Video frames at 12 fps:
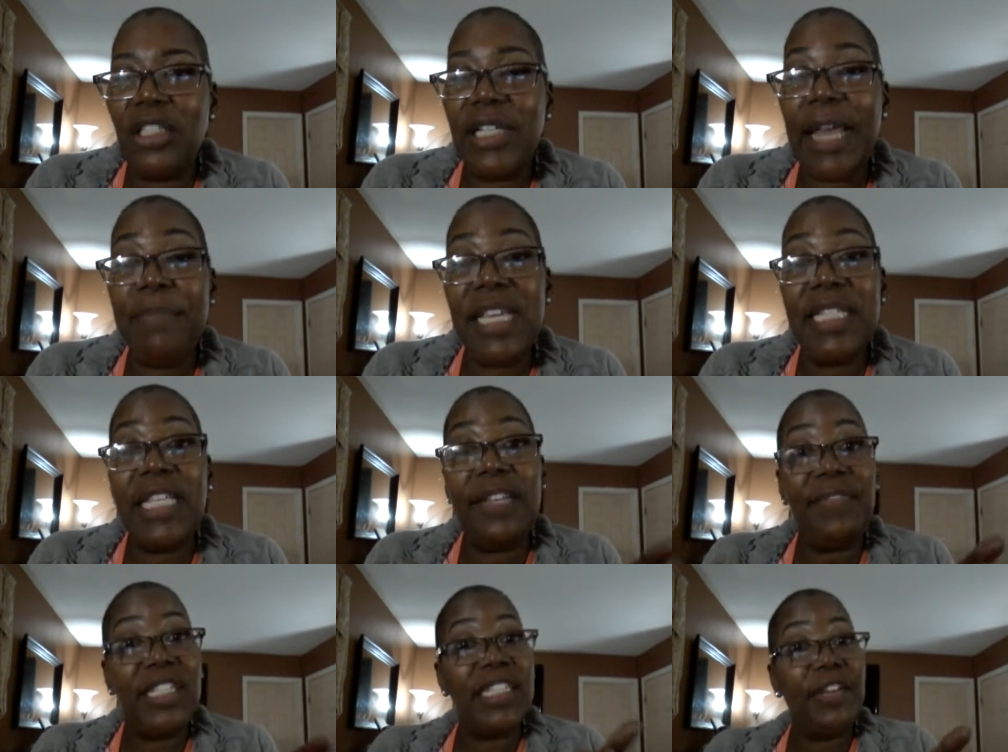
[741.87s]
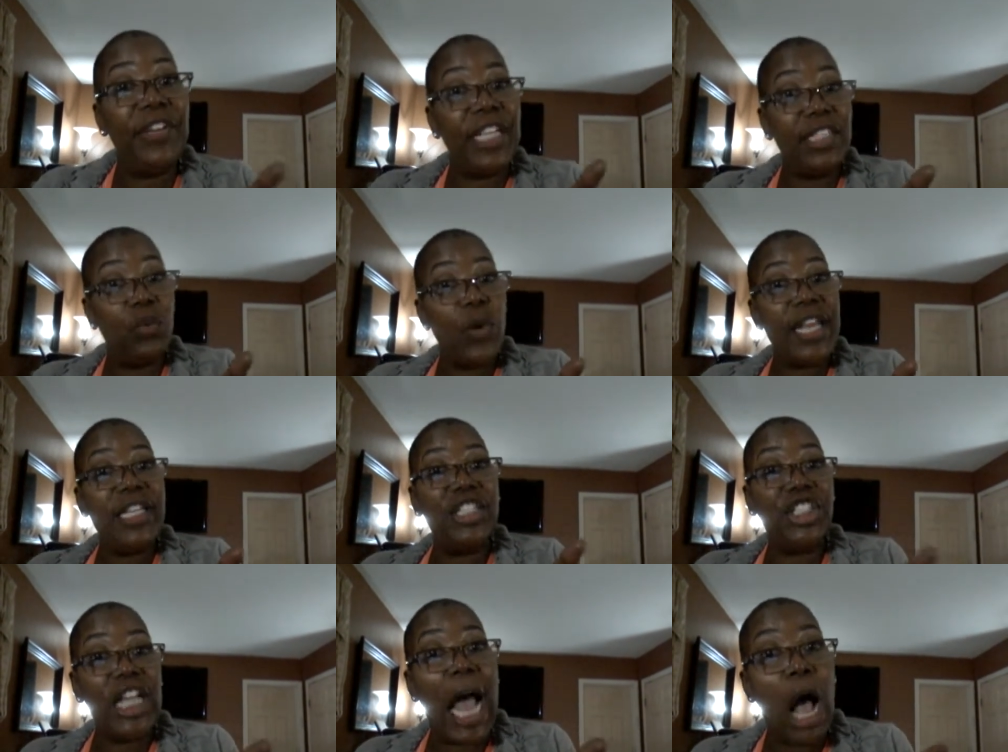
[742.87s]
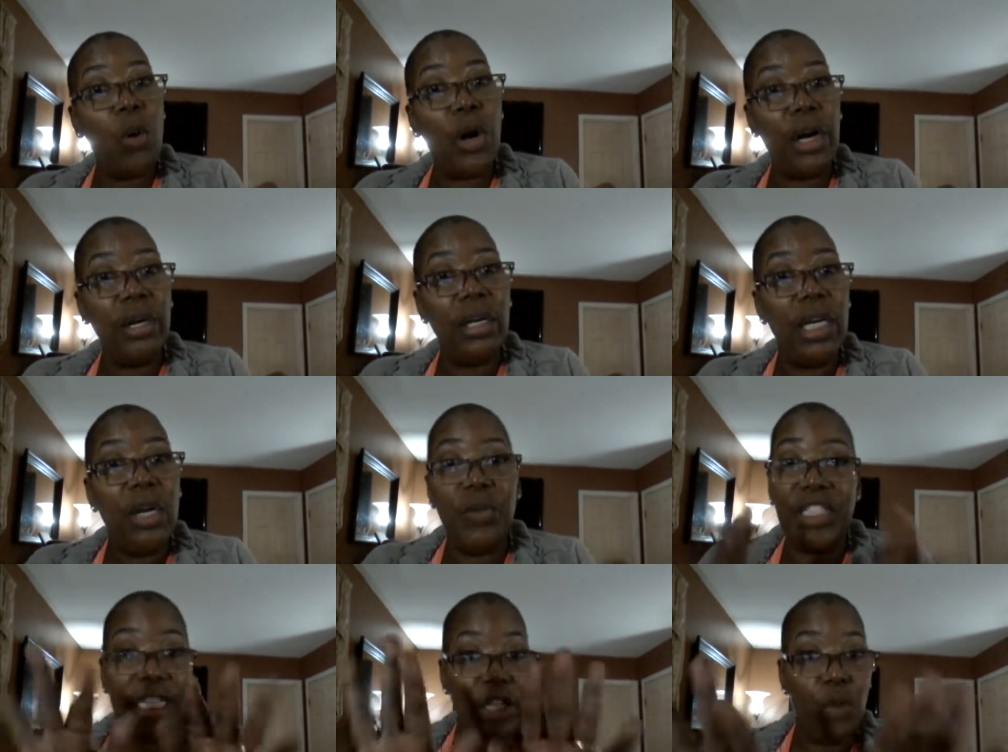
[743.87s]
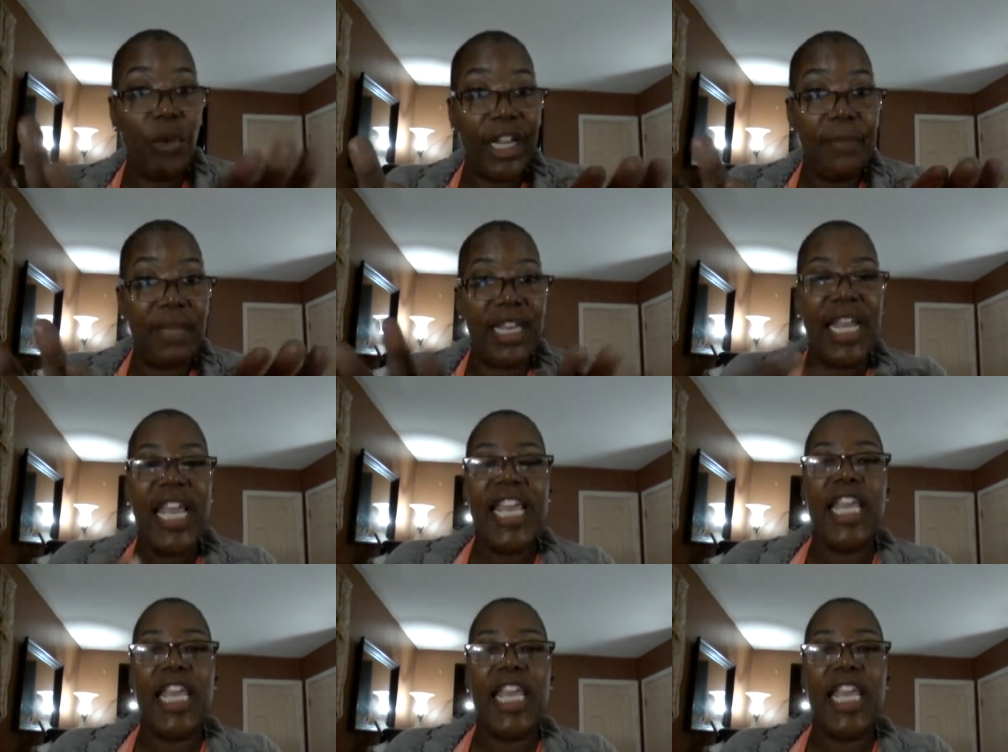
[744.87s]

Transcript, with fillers: So that means that if this ever gets wet in the shower, which I don't recommend,